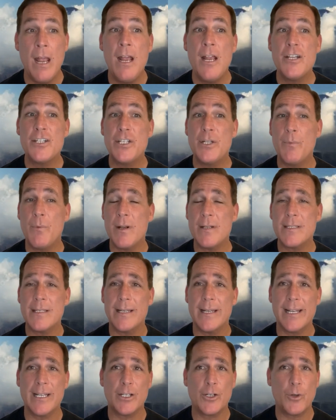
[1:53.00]
She wants
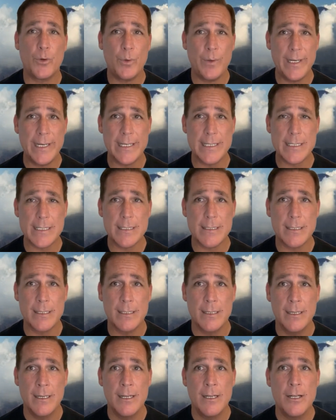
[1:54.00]
it increased
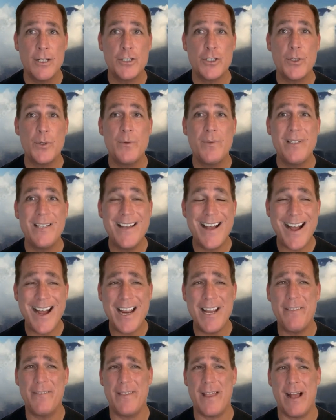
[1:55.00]
to
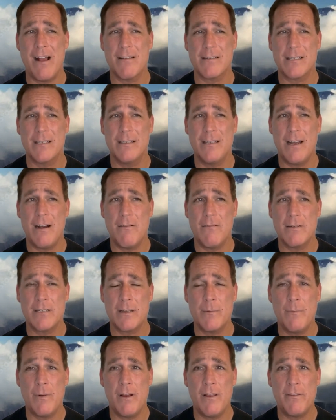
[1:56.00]
$9,000
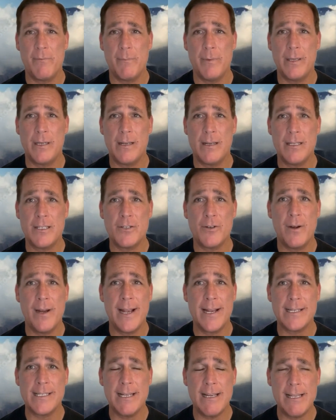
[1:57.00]
a month because her
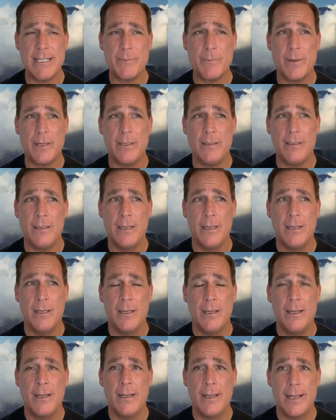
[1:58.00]
ex-husband
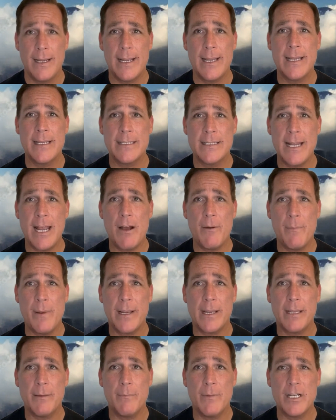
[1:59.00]
is now
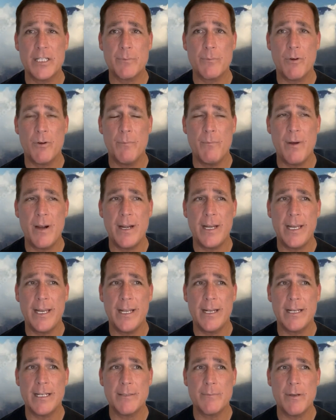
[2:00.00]
making much more money
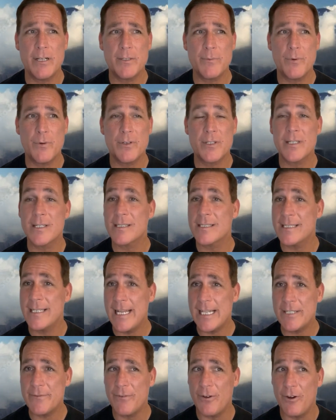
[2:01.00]
and is much more
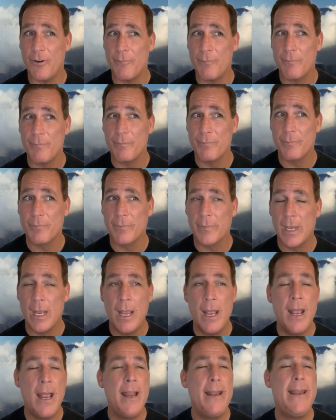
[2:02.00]
successful.
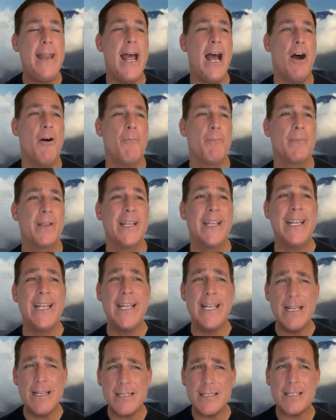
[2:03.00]
Now,
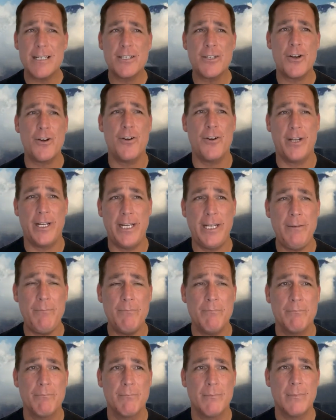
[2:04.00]
his attorney
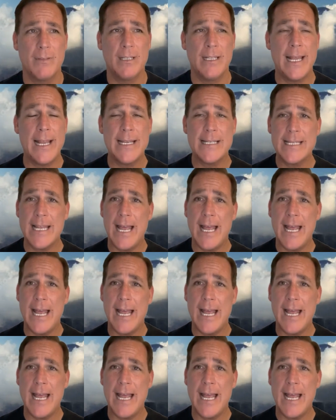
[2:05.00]
lays